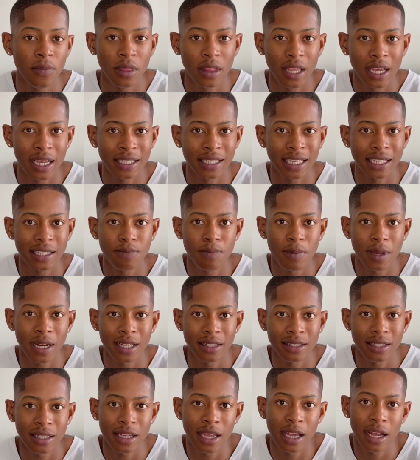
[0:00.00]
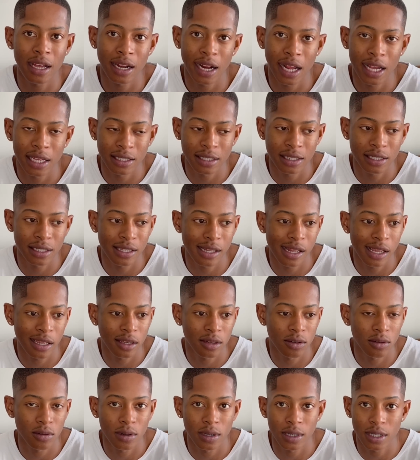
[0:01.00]
is experiencing a crisis, like, you
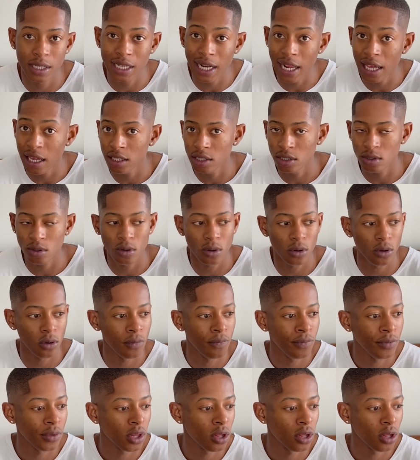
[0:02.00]
know, a crash or